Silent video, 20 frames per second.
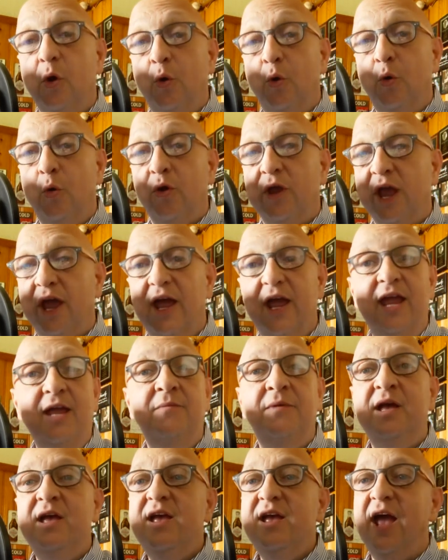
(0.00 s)

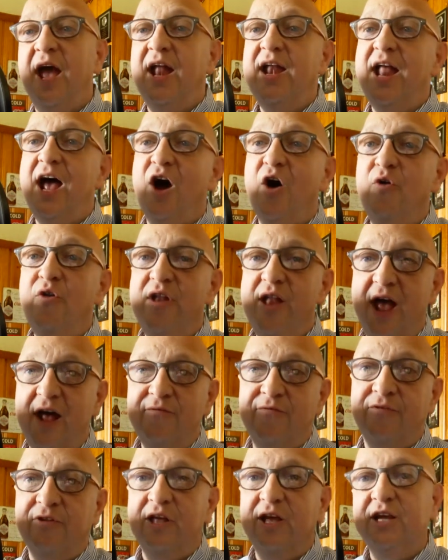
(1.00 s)
Okay. And now
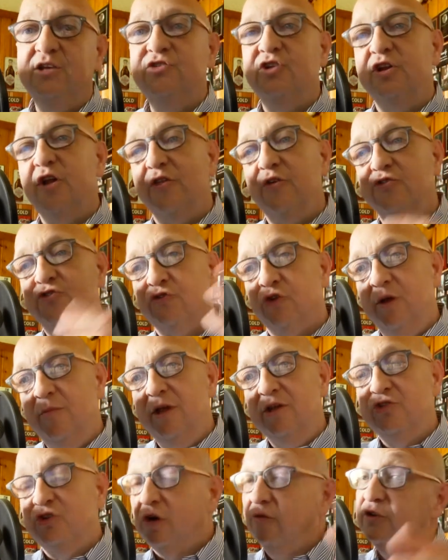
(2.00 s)
Netflix and other
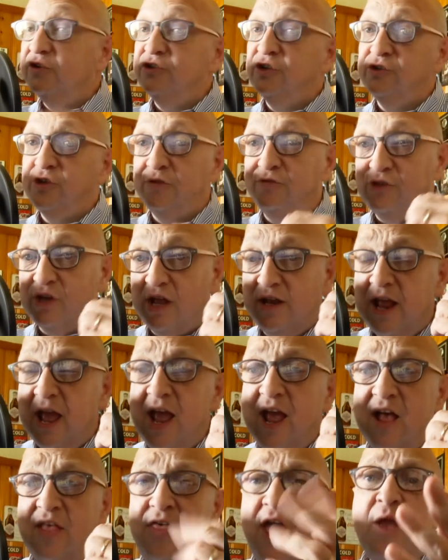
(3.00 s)
streaming services have said
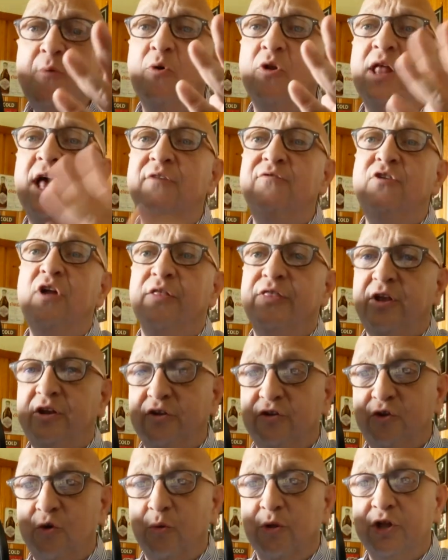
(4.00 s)
they will have nothing
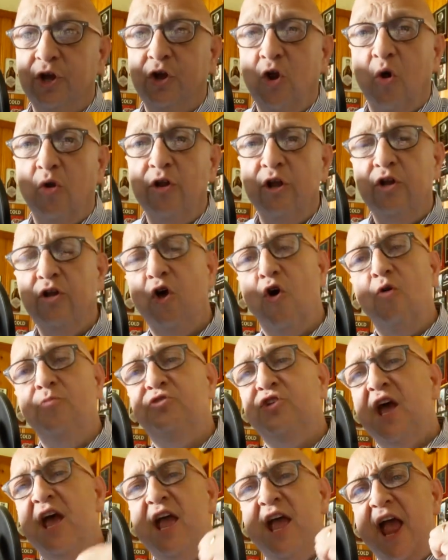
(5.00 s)
to do with the Golden Globes.